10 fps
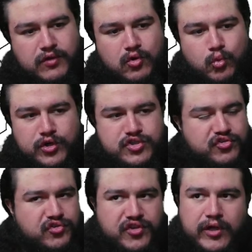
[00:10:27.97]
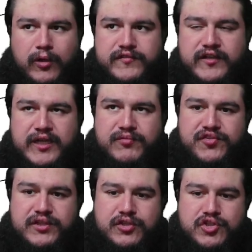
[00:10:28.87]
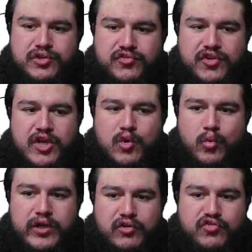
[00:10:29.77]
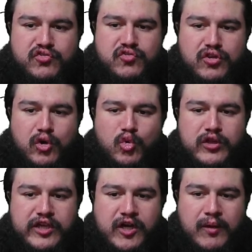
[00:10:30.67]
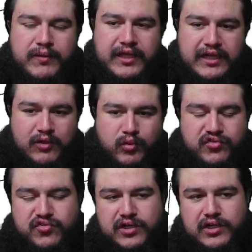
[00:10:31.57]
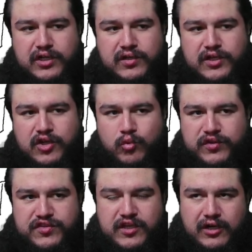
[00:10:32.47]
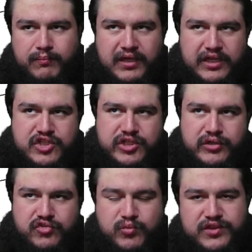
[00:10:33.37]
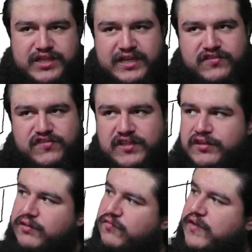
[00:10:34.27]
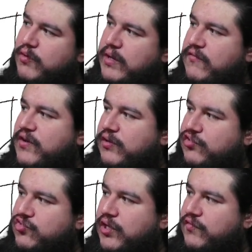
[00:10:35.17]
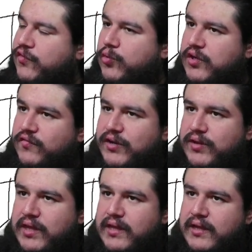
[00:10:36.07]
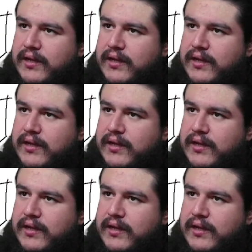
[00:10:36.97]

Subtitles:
We're just using odd time signatures. We are slowly complicating. Like, we started with the arpeggios, with that synth, very, very straightforward, very